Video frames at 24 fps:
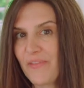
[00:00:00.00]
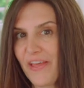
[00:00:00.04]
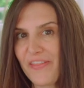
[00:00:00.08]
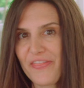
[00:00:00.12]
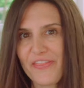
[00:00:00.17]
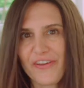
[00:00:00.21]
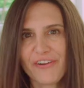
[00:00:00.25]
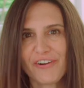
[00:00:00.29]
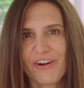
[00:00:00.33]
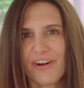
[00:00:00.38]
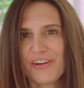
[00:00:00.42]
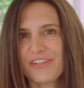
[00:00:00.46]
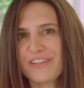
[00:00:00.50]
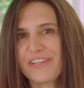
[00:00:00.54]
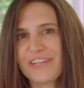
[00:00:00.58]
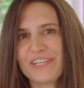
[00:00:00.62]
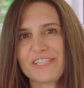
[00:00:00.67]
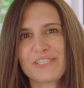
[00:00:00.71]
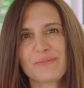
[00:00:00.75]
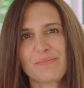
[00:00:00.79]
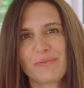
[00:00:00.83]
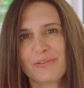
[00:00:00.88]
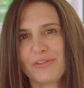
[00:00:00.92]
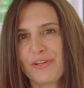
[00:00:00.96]
And there are
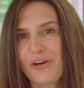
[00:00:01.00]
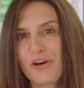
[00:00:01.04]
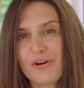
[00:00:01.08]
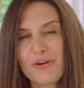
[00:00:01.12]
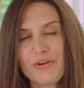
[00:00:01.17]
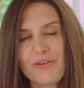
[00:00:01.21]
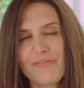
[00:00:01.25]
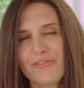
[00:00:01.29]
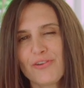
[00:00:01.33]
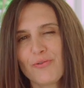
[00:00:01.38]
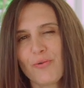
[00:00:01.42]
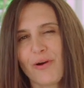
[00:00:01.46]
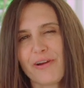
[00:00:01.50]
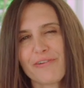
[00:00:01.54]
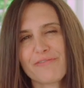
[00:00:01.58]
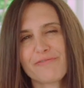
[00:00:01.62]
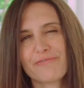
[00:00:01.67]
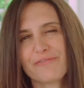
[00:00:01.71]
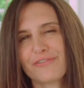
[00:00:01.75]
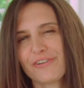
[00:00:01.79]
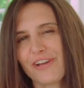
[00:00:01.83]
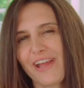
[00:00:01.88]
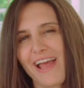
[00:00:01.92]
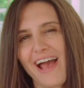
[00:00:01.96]
links below if you want
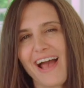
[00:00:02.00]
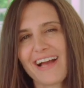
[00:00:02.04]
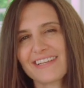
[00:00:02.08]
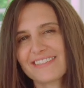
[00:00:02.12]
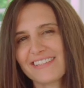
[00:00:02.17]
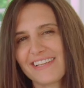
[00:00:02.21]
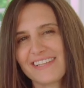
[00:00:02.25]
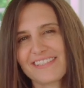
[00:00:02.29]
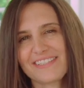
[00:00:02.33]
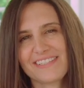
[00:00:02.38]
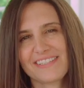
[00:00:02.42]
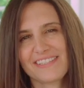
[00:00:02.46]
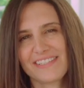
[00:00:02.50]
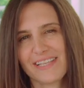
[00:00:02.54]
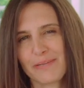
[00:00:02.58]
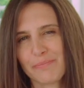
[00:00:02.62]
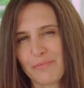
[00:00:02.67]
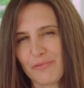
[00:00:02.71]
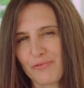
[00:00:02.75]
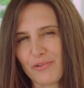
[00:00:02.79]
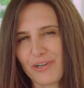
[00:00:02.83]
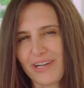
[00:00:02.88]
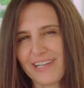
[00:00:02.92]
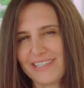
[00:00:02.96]
free access to
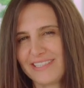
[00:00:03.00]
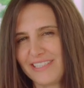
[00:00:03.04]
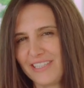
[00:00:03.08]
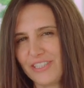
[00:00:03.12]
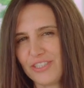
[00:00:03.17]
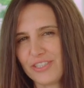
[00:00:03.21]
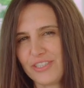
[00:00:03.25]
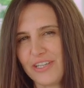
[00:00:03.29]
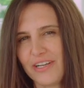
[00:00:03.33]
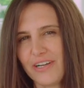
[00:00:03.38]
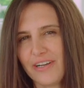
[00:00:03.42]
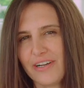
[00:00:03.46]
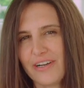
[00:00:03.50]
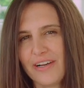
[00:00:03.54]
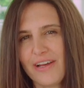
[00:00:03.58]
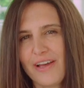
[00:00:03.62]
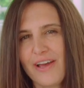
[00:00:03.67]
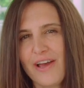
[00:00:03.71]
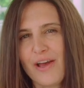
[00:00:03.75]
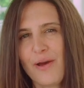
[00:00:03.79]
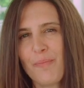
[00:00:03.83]
some of what I teach there.